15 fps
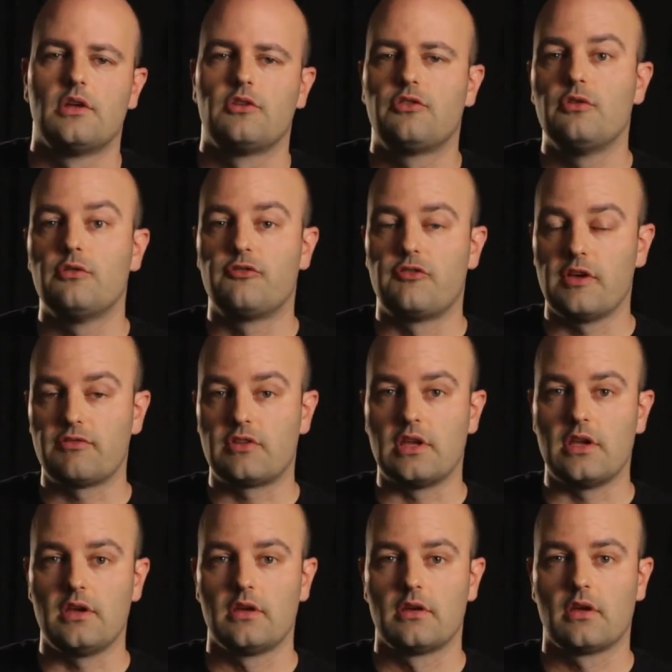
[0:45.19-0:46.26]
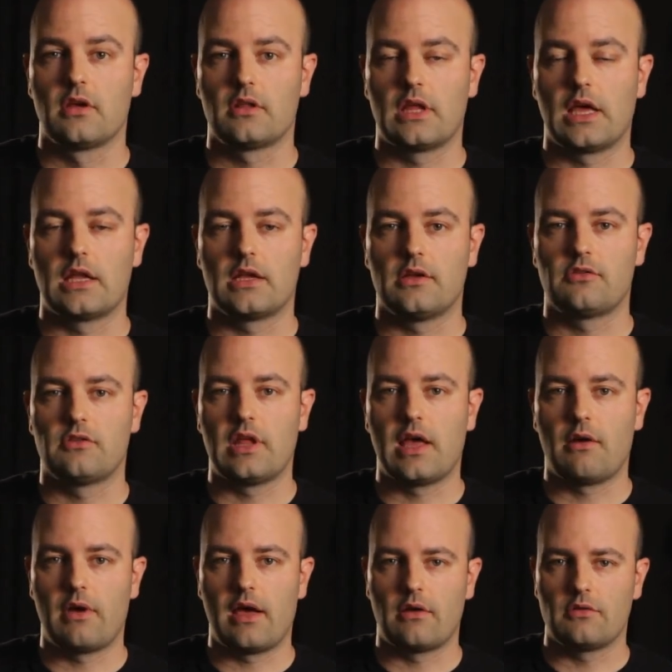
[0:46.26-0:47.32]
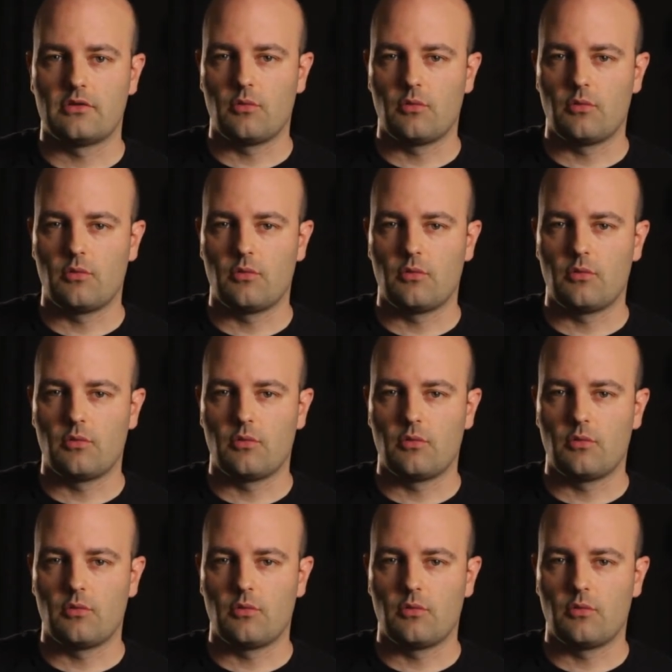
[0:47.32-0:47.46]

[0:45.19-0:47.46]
250 that is now out in